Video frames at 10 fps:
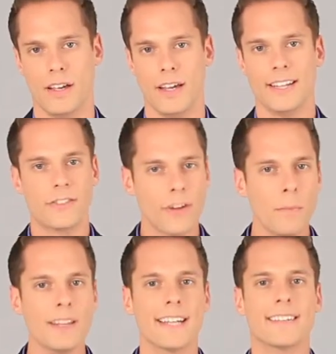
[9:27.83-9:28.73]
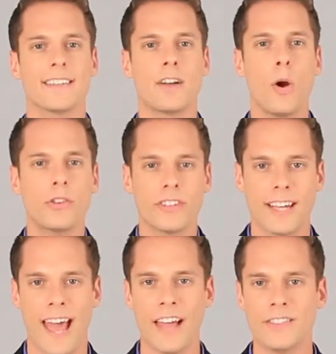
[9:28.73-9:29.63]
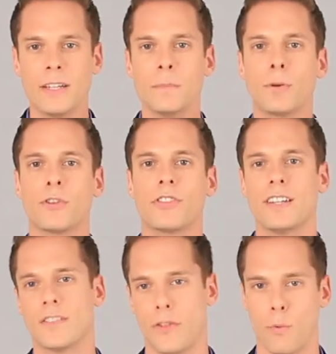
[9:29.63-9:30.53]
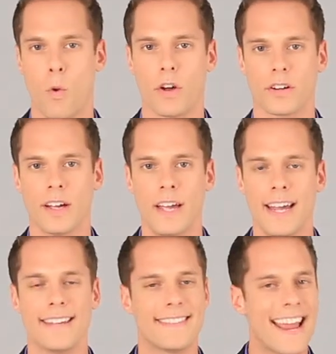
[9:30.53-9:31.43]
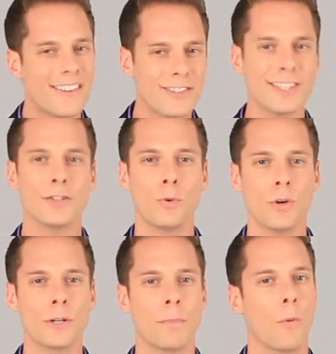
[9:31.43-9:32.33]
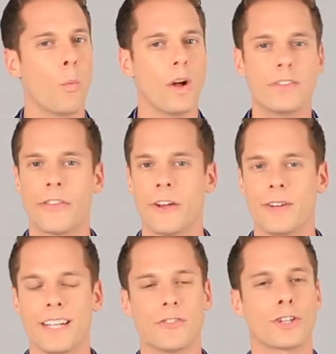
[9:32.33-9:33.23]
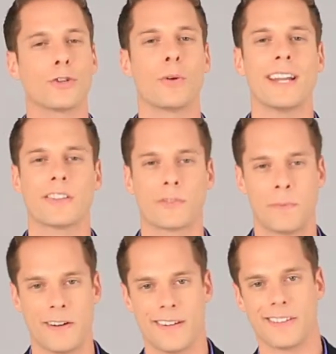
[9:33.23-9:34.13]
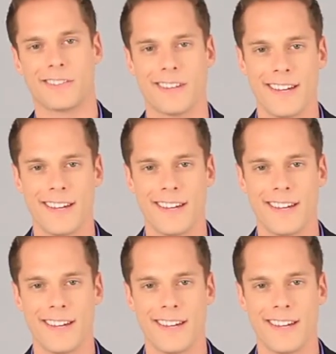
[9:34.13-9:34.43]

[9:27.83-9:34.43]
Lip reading: It's somewhat like coaxing a hesitant person into the water. It takes a little work, but once they're in, it's a great experience.